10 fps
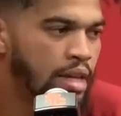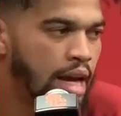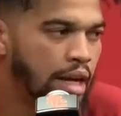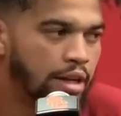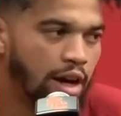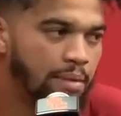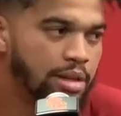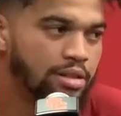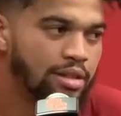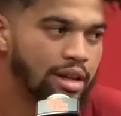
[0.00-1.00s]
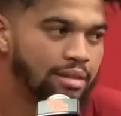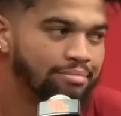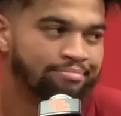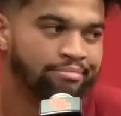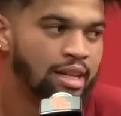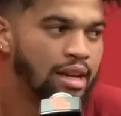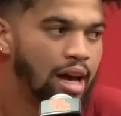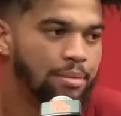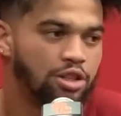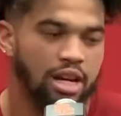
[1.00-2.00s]
I don't know. I've been
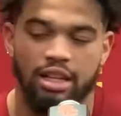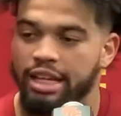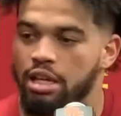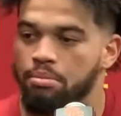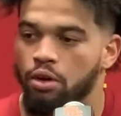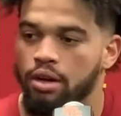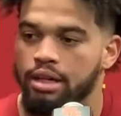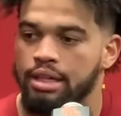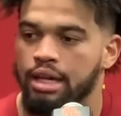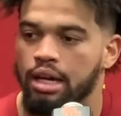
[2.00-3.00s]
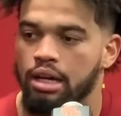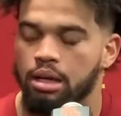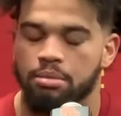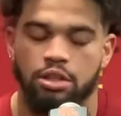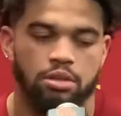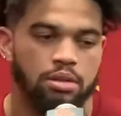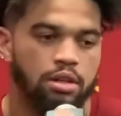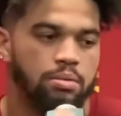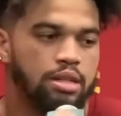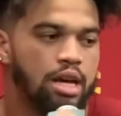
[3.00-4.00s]
I've been trying to lead more. Um, there's
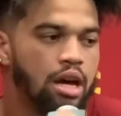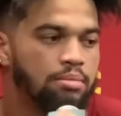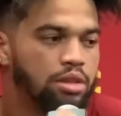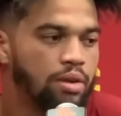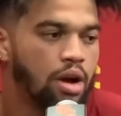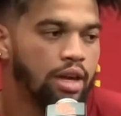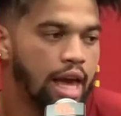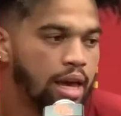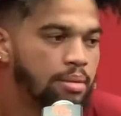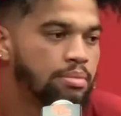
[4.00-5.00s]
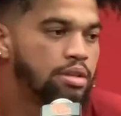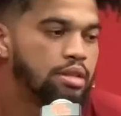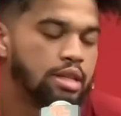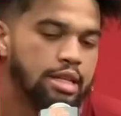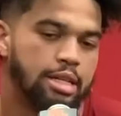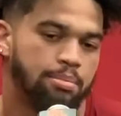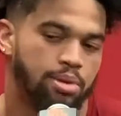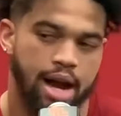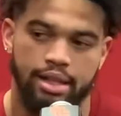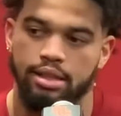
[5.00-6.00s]
there's been times throughout games, um,
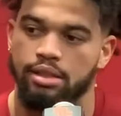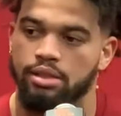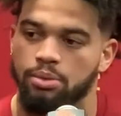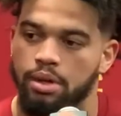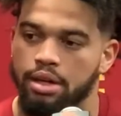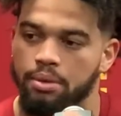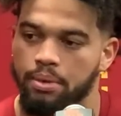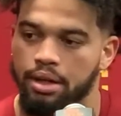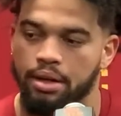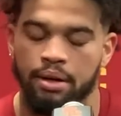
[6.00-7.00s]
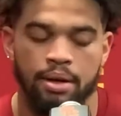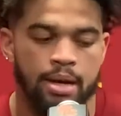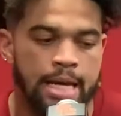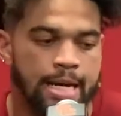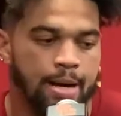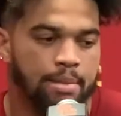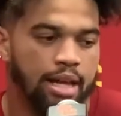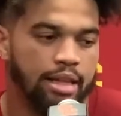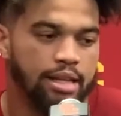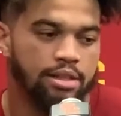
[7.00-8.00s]
practice where where I'm
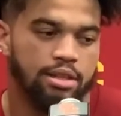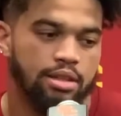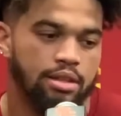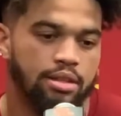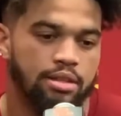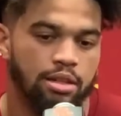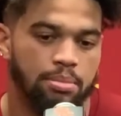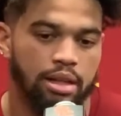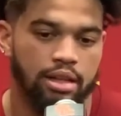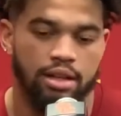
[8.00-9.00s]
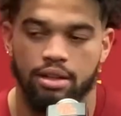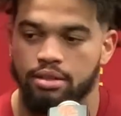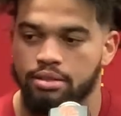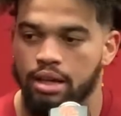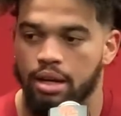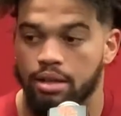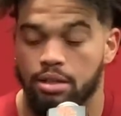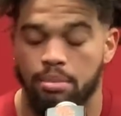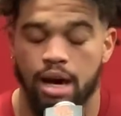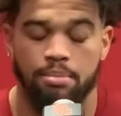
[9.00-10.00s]
not leading to the to ability uh, to
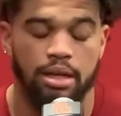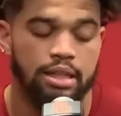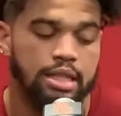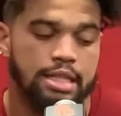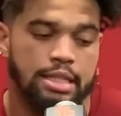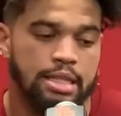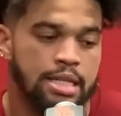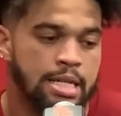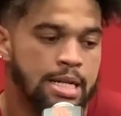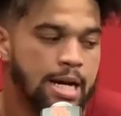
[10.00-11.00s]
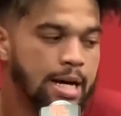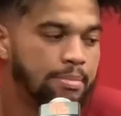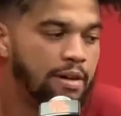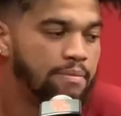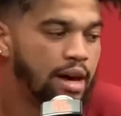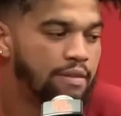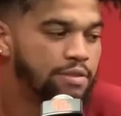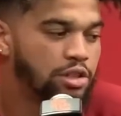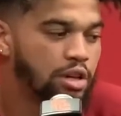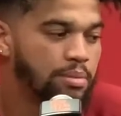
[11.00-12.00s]
my ability, and um, I've, I've, for
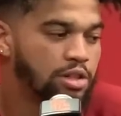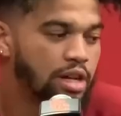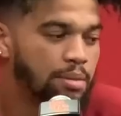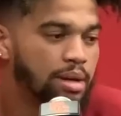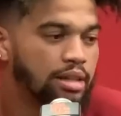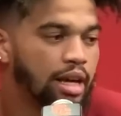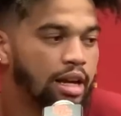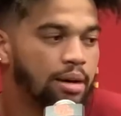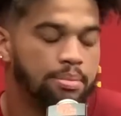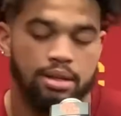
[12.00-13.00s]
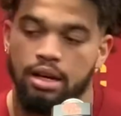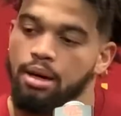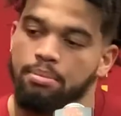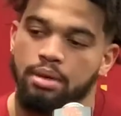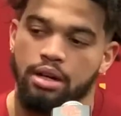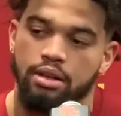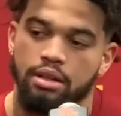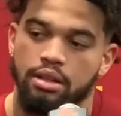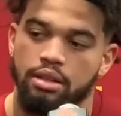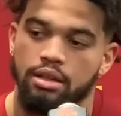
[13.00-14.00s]
sure been trying to pick that up um, here in
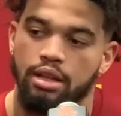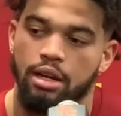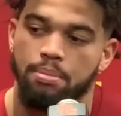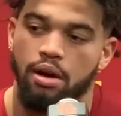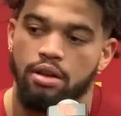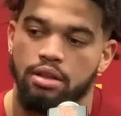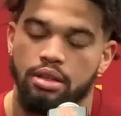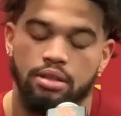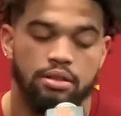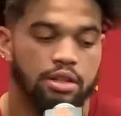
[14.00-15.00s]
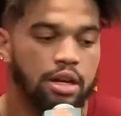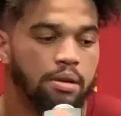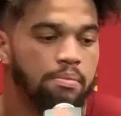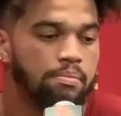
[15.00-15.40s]
the, the, later part of the, the year.